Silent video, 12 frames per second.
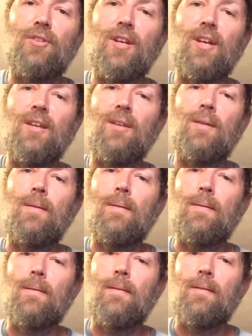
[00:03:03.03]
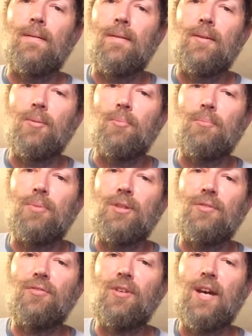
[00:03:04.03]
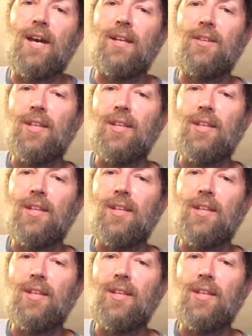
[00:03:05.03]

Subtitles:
fret, B flat.